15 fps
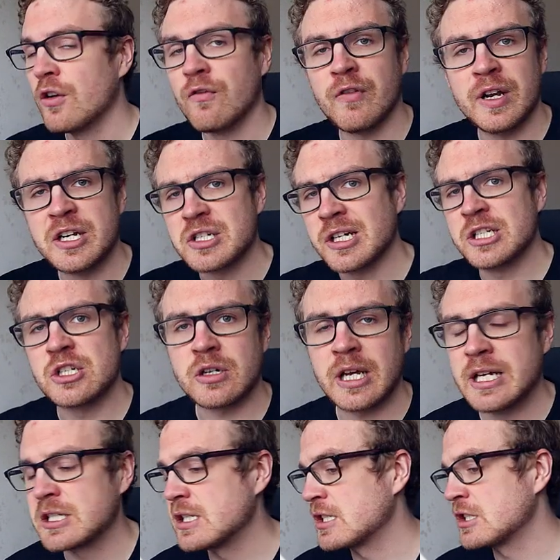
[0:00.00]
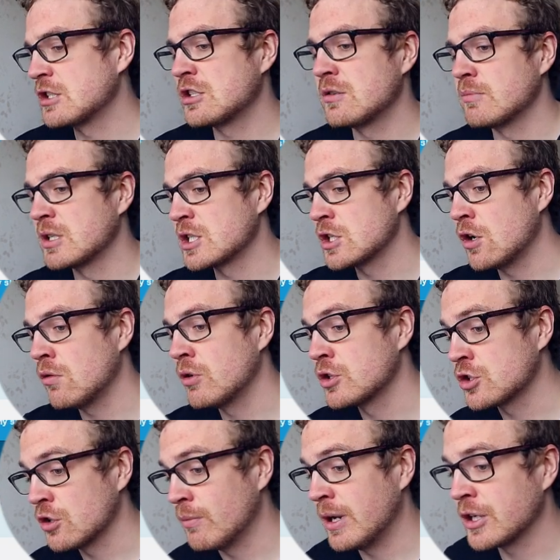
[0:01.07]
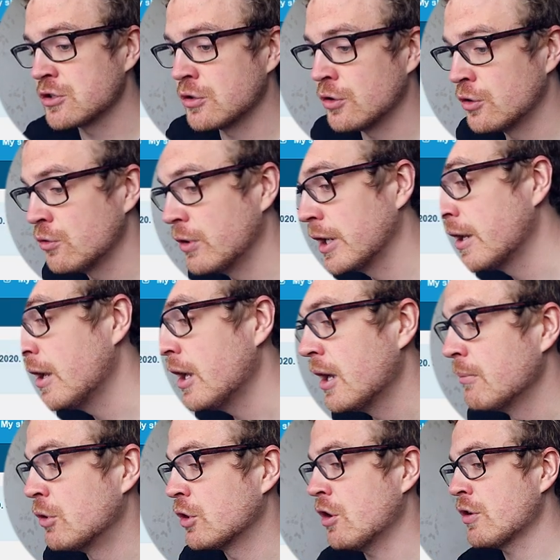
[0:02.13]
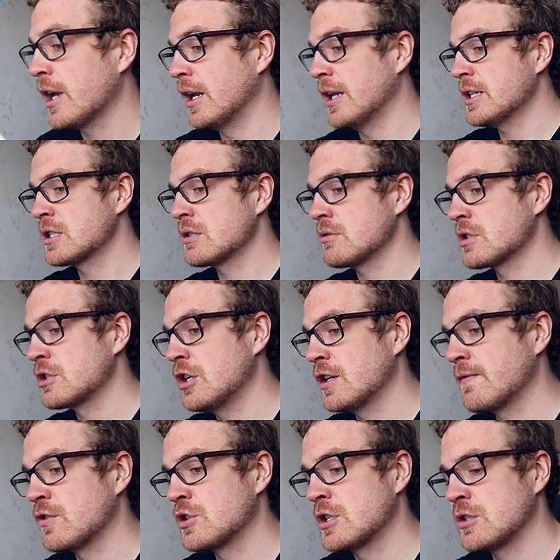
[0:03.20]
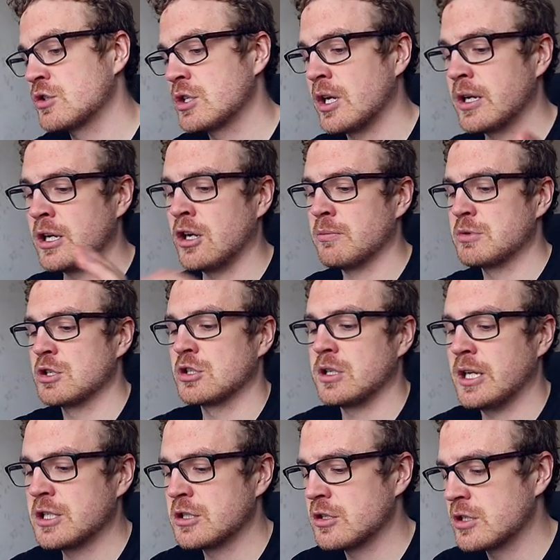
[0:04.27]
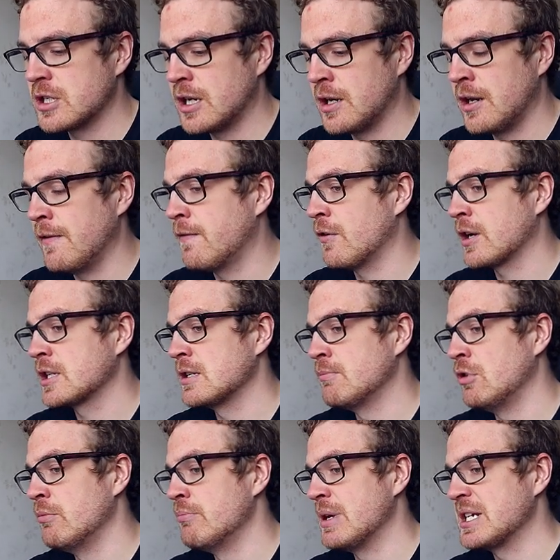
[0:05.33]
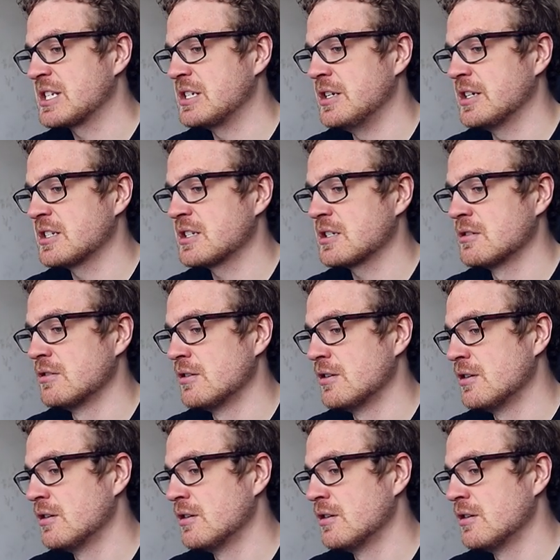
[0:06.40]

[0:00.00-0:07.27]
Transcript: Finnish education system and so on, so make sure to do it. But okay, let's search for study options. Let's just say, for example, business.